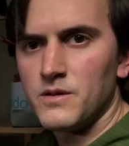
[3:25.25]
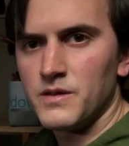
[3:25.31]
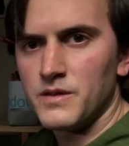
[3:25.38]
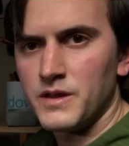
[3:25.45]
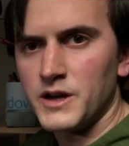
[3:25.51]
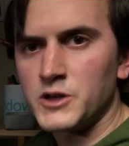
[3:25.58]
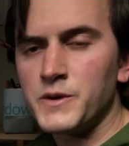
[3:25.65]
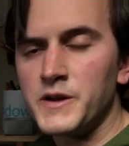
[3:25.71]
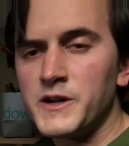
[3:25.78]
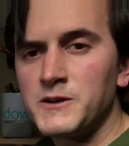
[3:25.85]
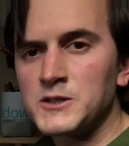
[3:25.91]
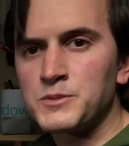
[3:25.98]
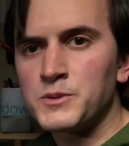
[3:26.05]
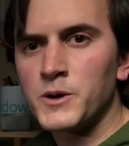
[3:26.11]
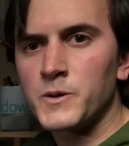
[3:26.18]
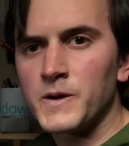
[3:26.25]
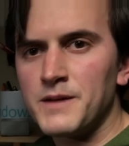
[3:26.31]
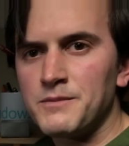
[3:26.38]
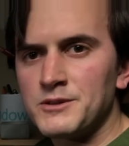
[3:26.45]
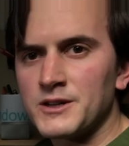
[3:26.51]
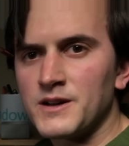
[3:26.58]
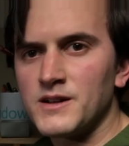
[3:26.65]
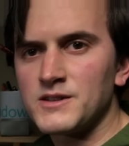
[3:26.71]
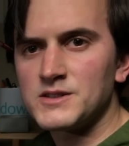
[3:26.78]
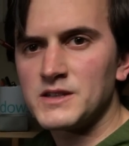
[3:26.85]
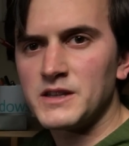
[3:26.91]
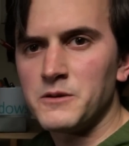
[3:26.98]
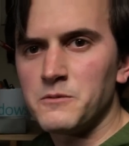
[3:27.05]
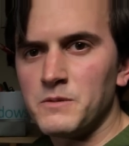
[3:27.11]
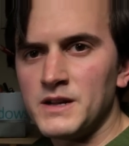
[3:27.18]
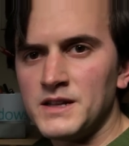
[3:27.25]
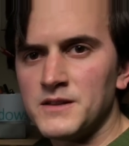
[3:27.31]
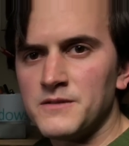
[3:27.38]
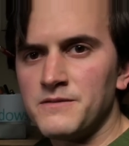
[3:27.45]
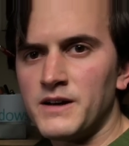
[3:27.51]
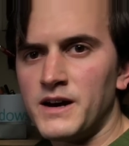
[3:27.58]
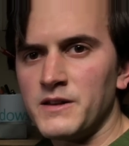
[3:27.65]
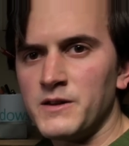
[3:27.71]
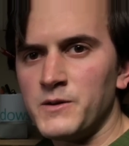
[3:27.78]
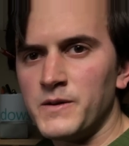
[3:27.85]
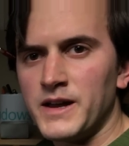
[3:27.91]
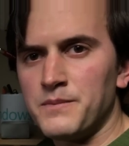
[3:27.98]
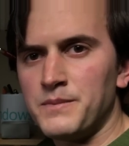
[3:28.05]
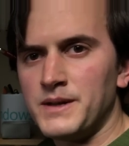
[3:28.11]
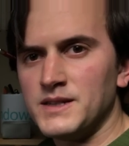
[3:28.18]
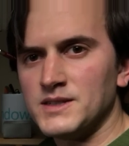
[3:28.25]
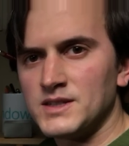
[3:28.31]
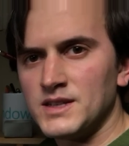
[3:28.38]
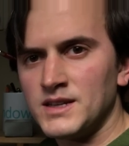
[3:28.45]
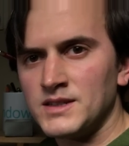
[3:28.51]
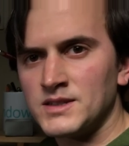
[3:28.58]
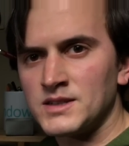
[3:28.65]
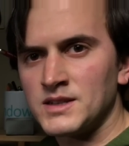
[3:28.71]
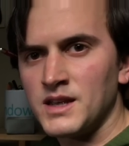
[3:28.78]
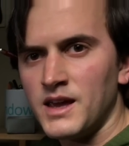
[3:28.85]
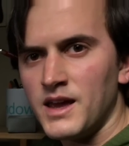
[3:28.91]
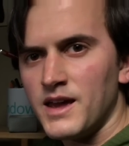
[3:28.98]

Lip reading: The Arduino is programmed to constantly read the value at pin 6,